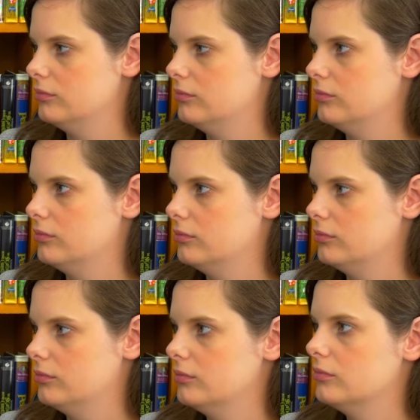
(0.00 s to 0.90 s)

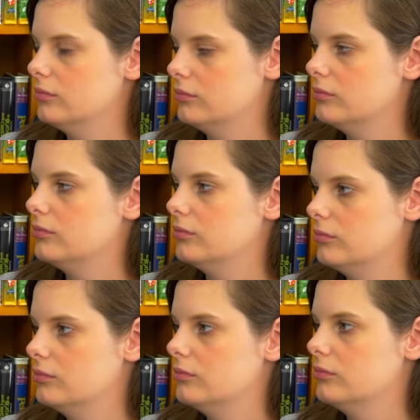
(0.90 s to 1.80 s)

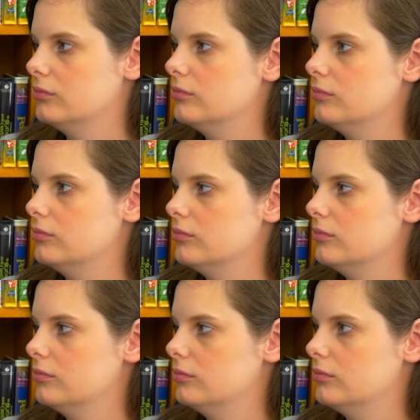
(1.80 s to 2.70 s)

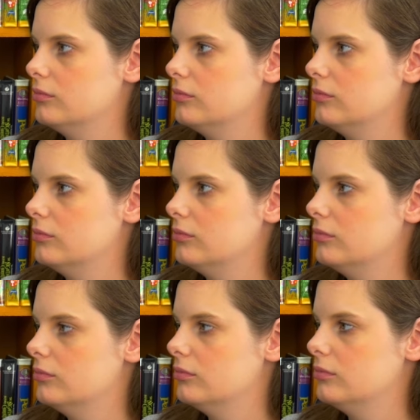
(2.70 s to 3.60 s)

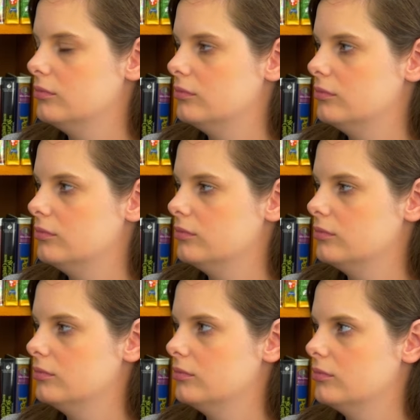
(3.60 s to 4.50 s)

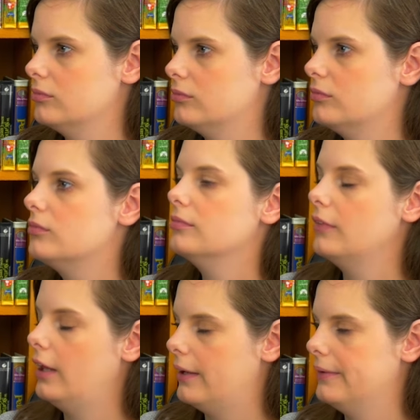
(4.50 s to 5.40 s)

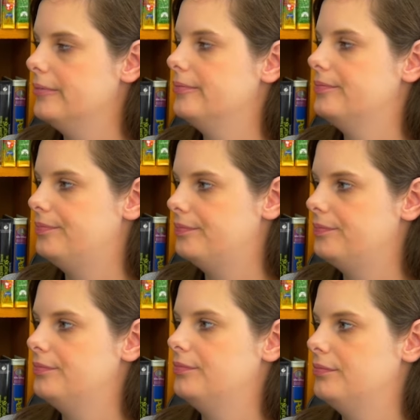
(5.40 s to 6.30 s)

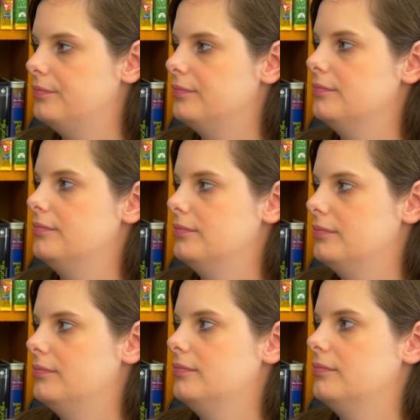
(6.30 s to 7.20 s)

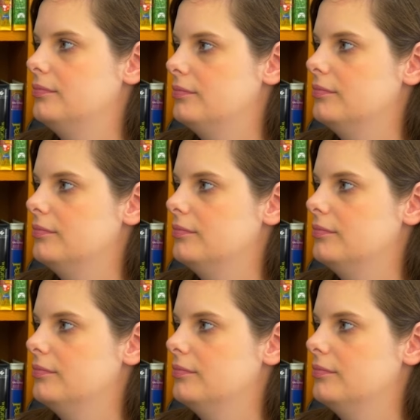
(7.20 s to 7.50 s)
(silent)